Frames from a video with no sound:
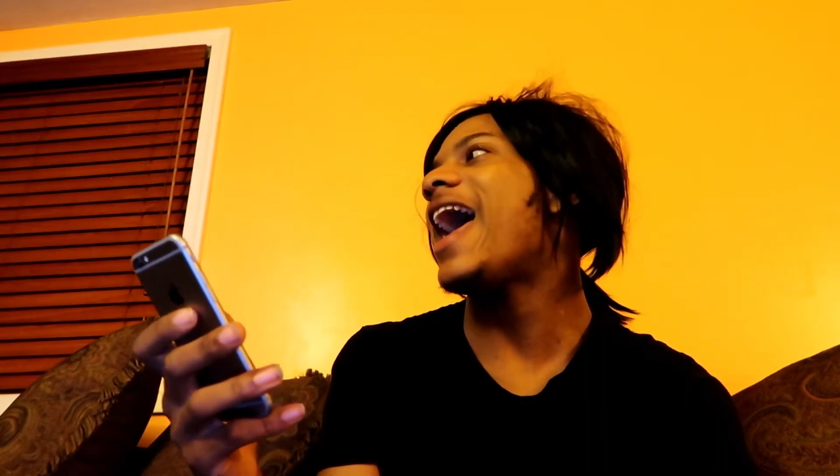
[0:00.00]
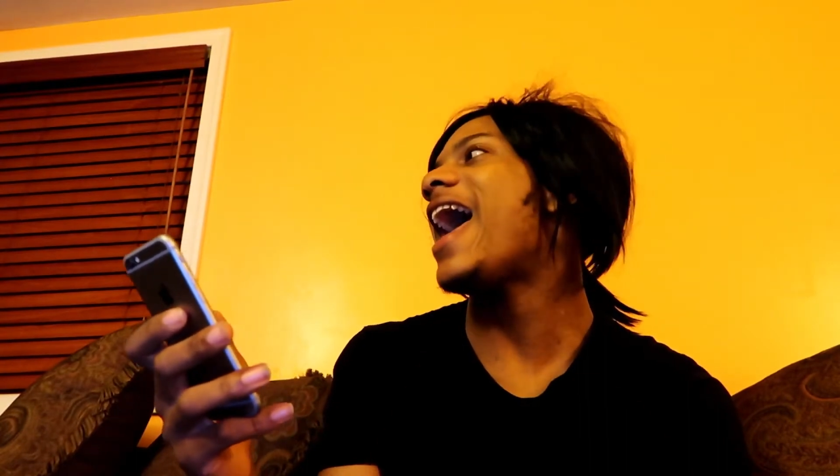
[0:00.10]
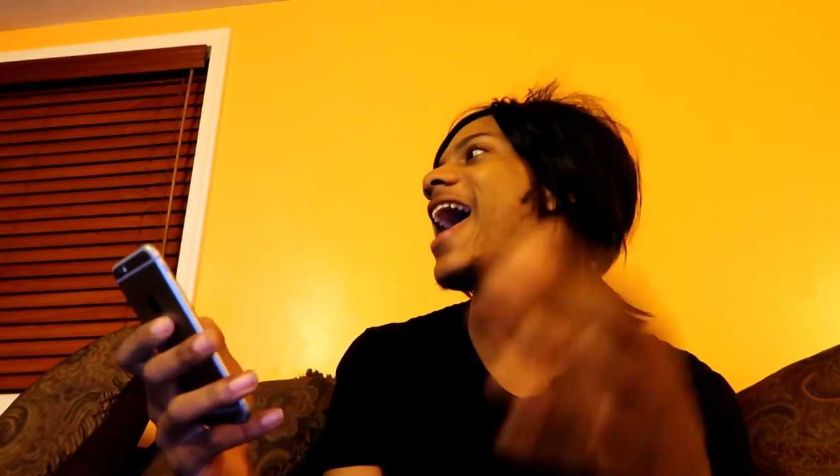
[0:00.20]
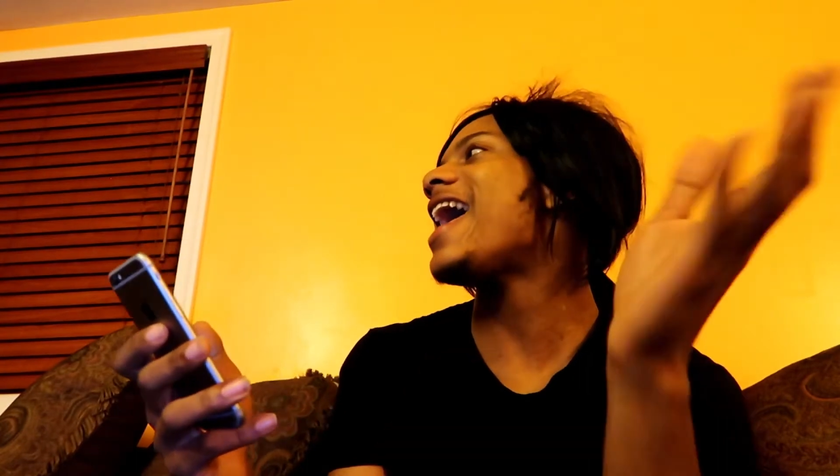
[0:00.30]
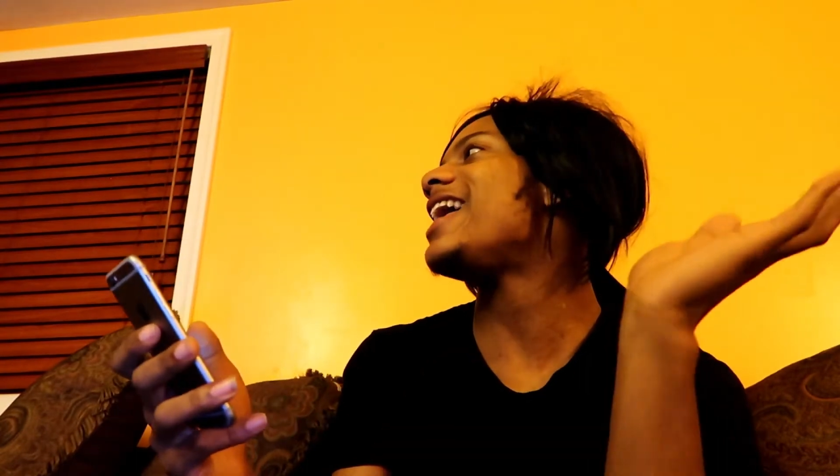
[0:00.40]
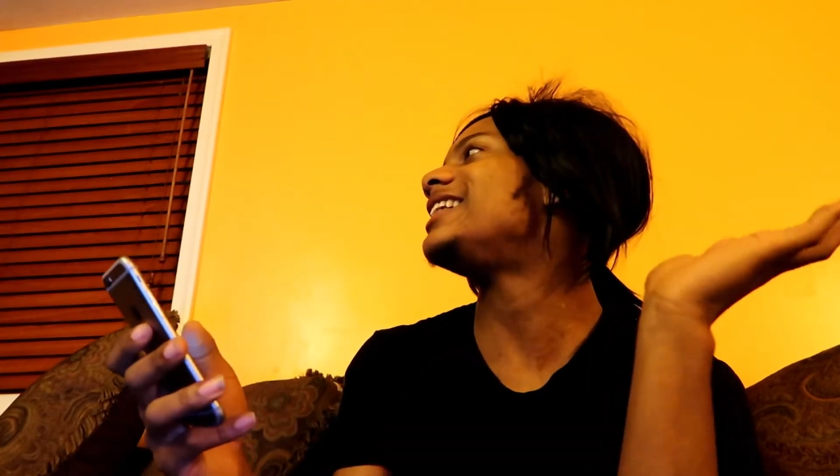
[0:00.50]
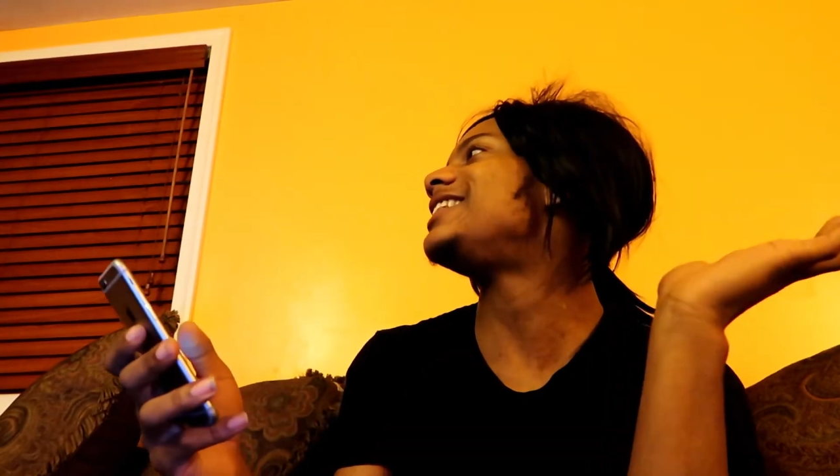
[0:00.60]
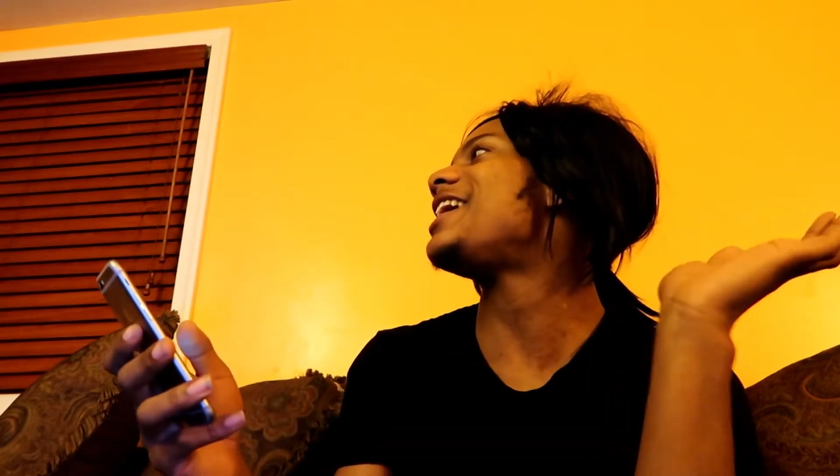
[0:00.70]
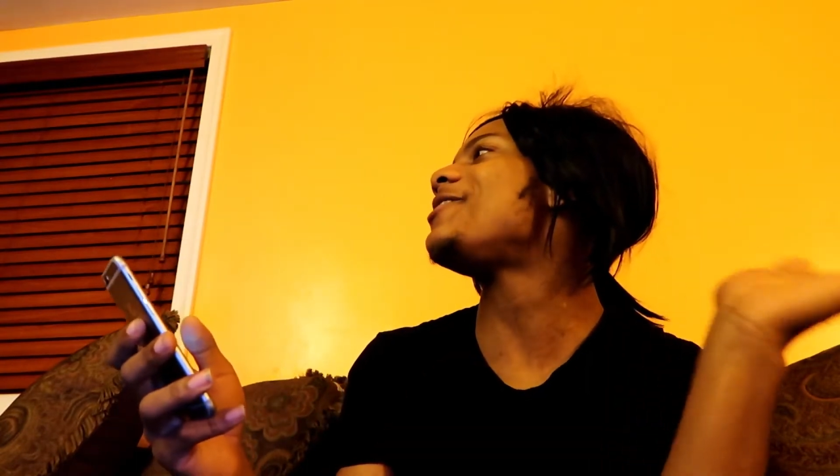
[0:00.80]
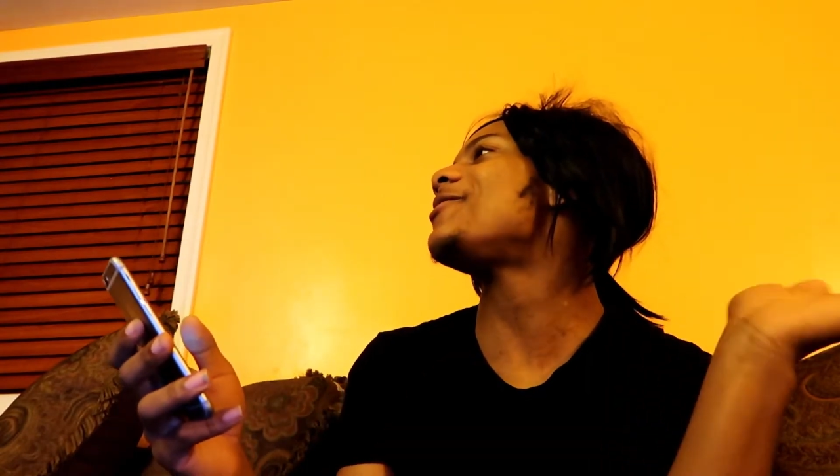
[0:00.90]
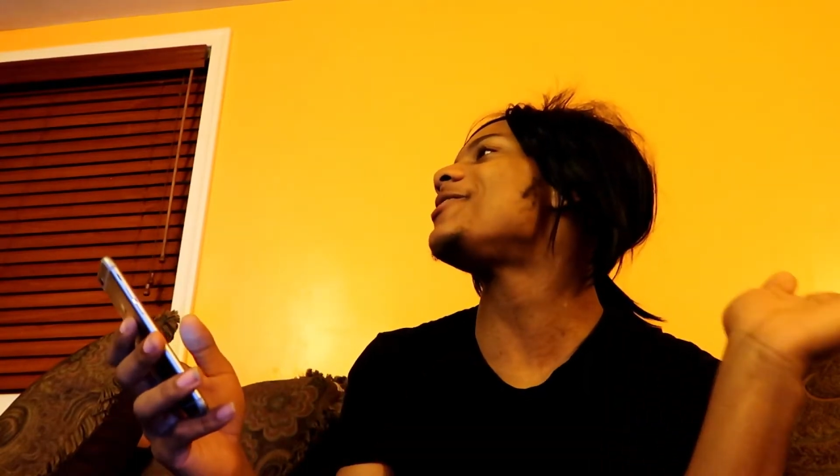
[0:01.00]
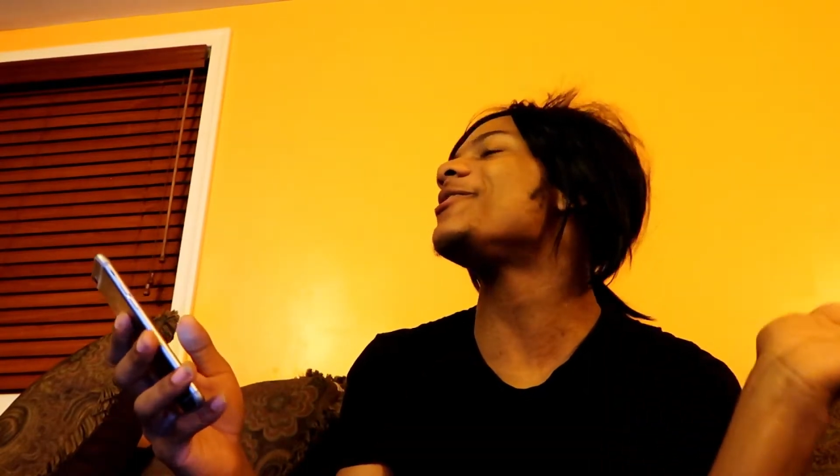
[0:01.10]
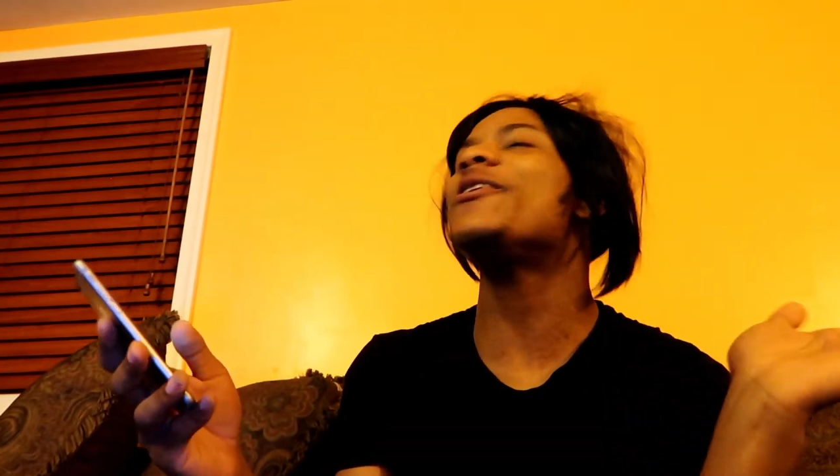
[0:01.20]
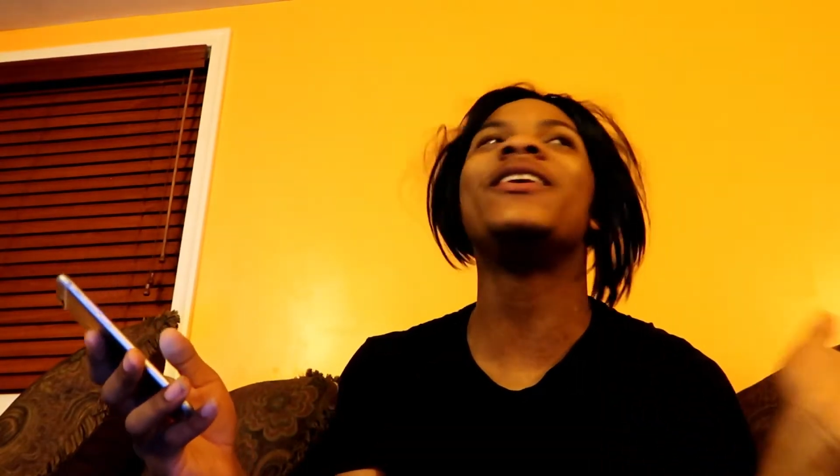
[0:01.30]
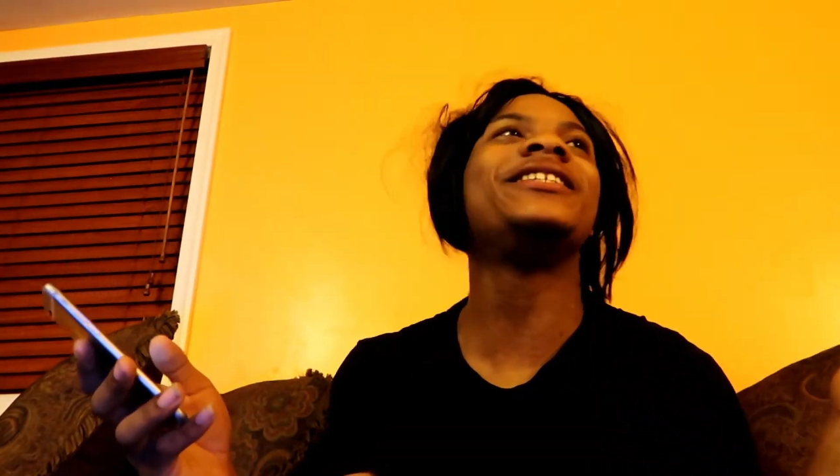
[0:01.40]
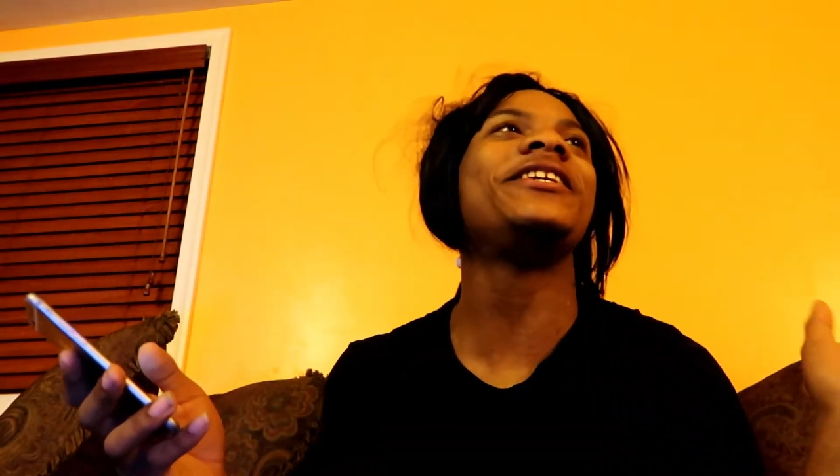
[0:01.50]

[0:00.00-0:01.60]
Hey, is anyone going